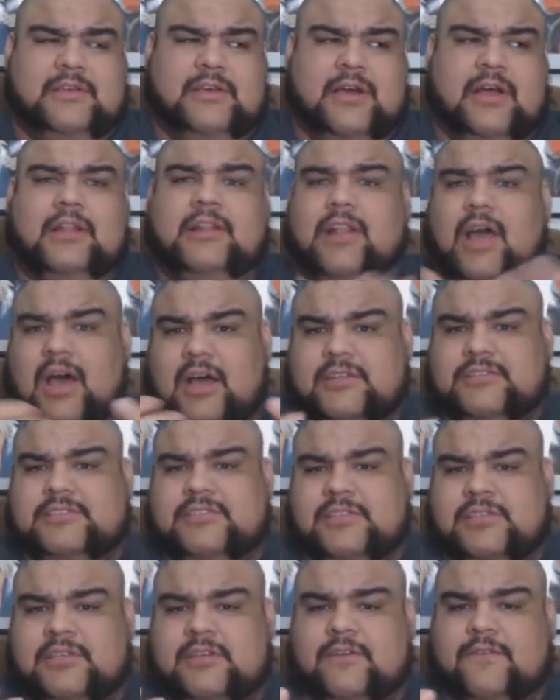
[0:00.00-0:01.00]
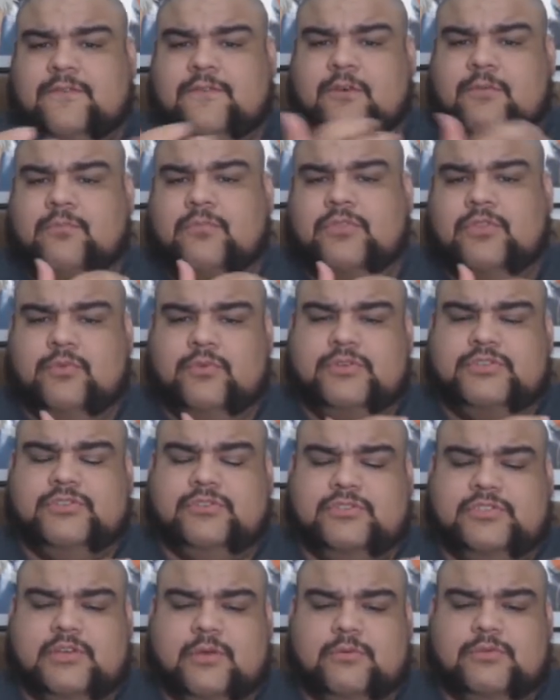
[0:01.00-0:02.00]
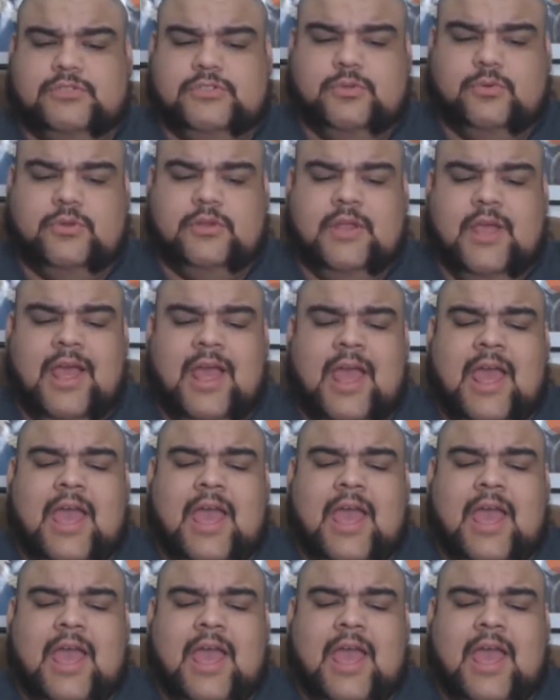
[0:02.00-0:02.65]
a lot from the research I was doing.